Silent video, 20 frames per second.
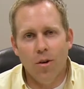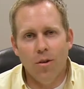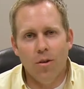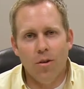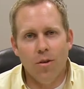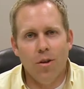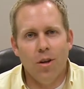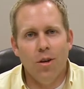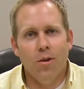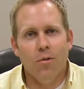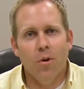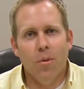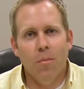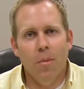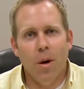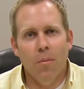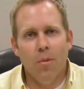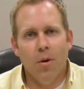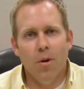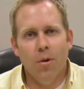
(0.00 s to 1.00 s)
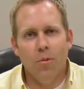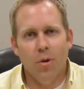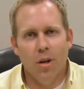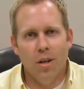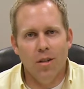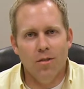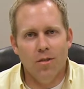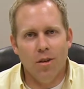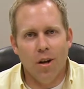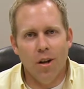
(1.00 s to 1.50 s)
other thing to remember when
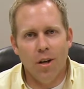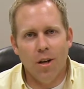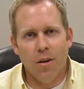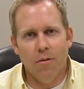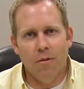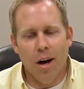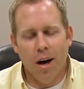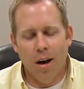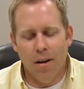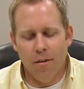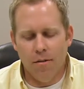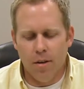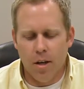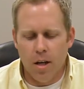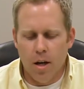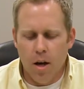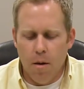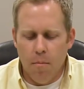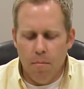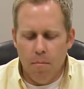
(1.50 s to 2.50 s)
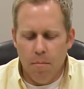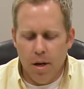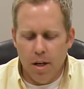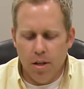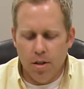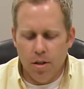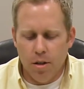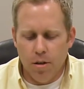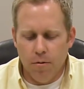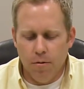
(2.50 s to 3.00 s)
installing a valve, make
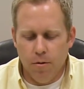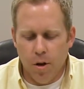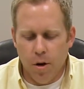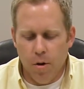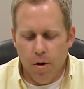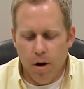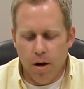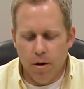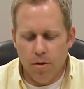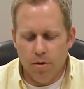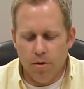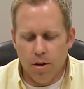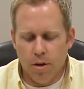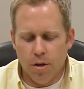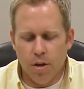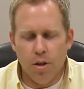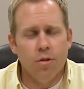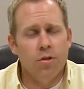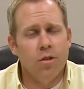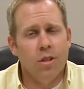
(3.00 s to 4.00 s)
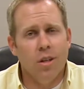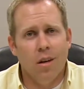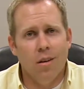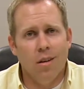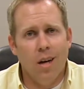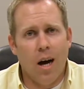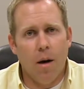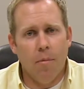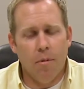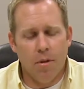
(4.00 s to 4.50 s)
sure the flow arrows that are usually on
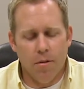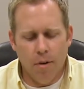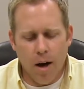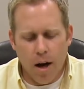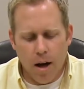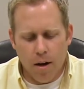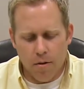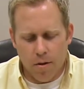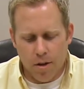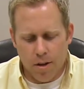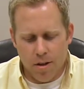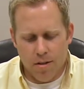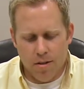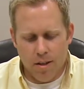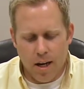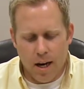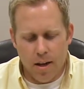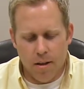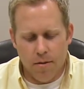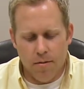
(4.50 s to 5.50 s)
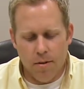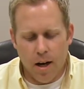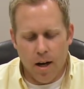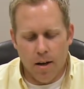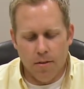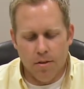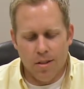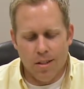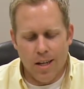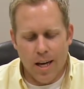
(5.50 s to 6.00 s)
top of the valve or on the side of the
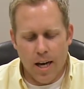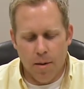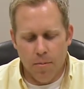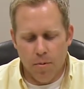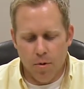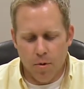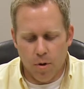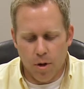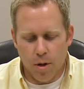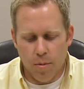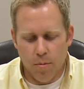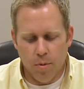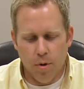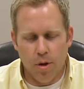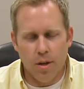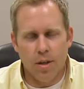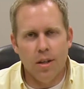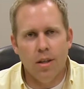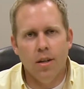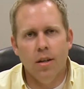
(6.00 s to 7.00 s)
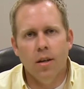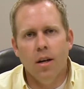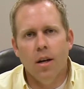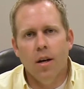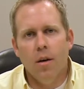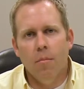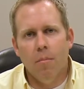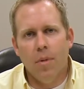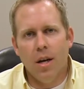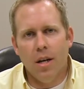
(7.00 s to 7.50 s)
valve, stamped or imprinted,
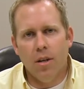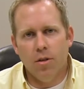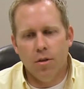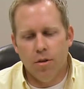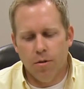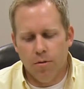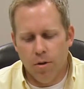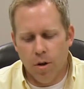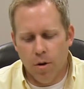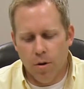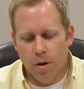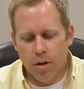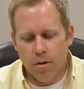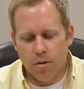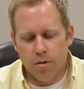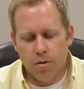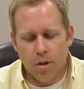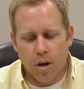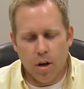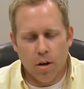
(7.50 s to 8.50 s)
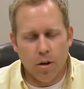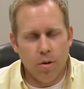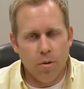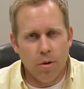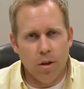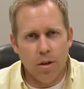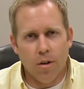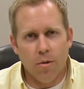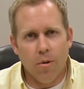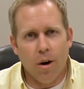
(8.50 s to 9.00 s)
make sure the flow arrows are
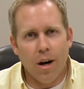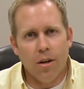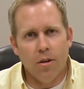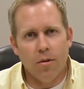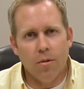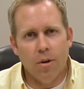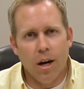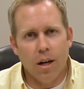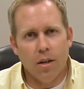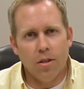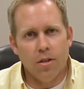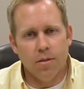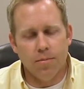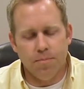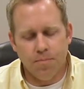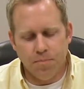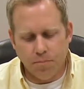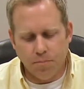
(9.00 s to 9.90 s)
going the right direction.